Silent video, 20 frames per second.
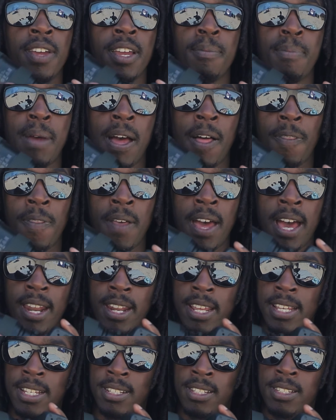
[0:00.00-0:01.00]
thing about
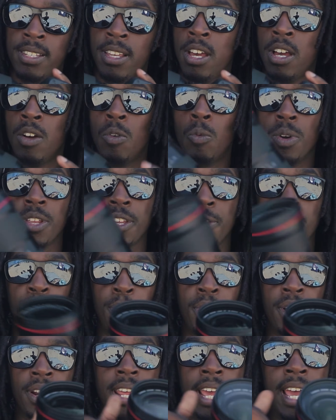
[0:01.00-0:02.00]
that is when you
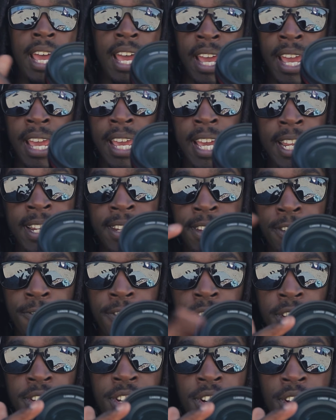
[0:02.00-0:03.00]
put a ND
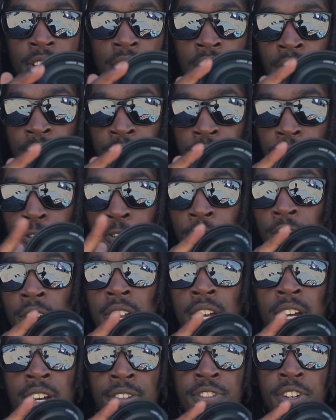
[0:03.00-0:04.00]
filter on the
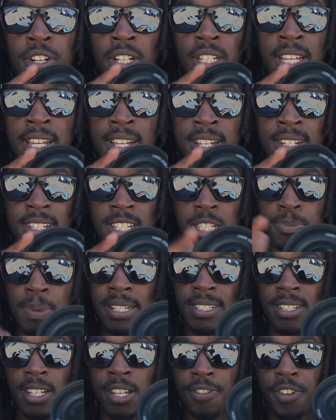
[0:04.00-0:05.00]
front of your lens,
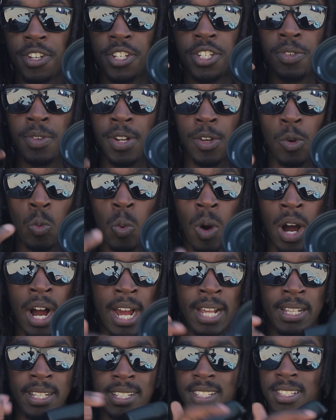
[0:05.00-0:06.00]
especially if you're shooting
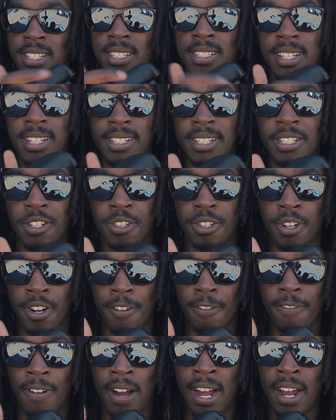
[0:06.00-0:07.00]
wide, this is a 16 to
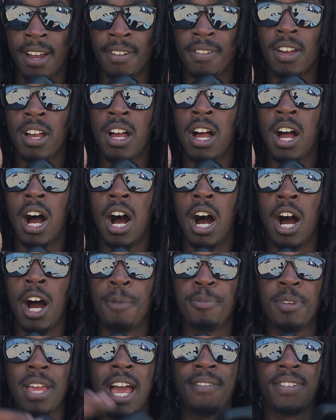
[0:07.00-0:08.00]
35,
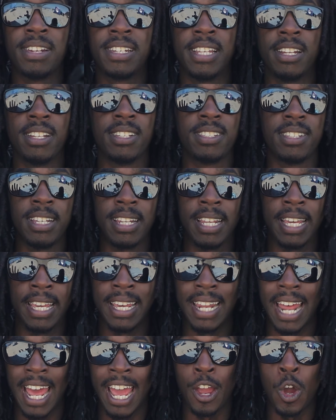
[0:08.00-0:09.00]
you have a tendency to
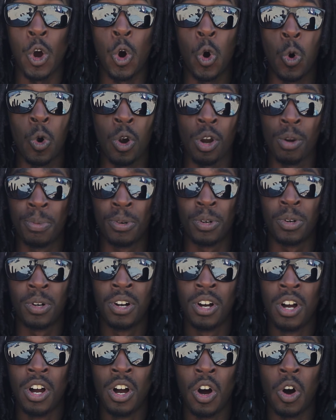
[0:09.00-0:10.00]
get a horrible
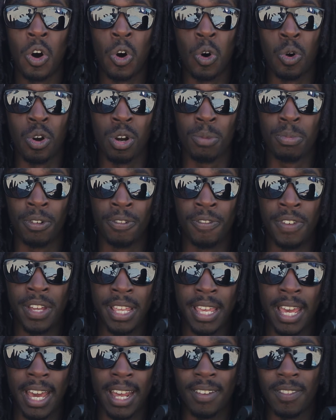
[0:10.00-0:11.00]

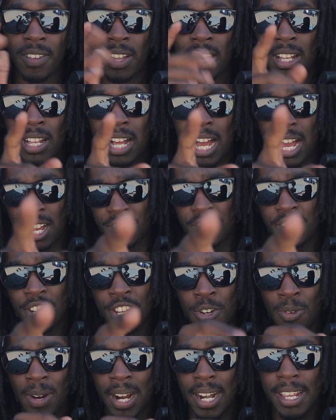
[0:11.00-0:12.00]
vignette. I'll show
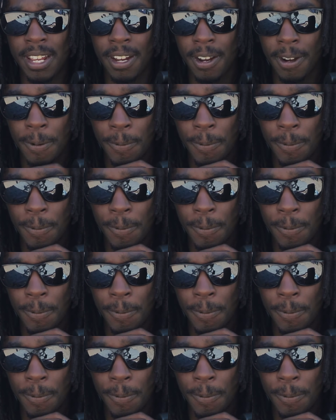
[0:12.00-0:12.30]
you right here.